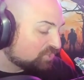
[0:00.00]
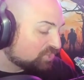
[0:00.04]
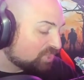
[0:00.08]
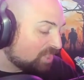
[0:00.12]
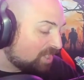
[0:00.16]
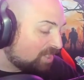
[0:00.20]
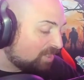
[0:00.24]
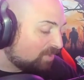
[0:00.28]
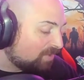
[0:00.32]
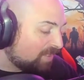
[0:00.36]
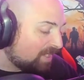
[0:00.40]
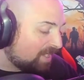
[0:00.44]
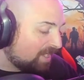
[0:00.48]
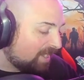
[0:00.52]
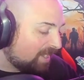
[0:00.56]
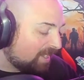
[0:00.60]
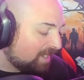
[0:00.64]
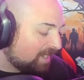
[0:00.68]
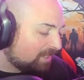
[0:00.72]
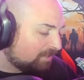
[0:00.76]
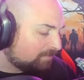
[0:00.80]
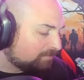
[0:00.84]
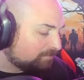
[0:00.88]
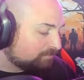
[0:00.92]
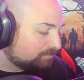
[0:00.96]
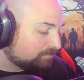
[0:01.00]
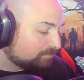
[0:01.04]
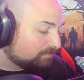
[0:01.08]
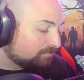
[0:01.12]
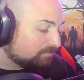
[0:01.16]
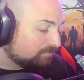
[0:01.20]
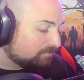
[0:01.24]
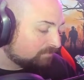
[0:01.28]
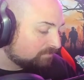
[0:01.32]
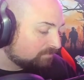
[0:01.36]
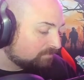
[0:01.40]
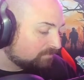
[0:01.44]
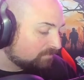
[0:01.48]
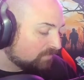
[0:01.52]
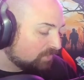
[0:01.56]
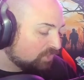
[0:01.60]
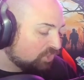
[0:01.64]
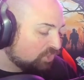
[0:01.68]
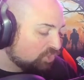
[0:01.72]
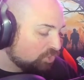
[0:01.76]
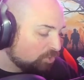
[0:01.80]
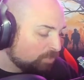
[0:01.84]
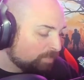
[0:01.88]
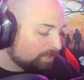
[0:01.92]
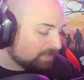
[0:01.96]
So,
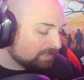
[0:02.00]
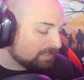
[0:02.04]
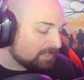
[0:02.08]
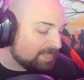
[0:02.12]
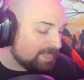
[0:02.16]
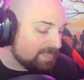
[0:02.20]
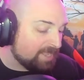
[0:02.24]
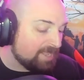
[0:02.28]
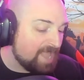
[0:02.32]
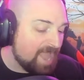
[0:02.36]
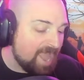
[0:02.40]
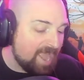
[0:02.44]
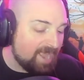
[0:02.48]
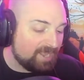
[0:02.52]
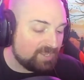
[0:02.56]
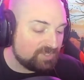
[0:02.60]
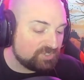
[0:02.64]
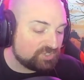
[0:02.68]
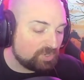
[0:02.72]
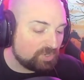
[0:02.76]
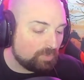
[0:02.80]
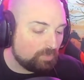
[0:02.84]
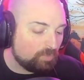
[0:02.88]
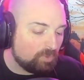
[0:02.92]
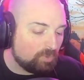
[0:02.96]
you play as,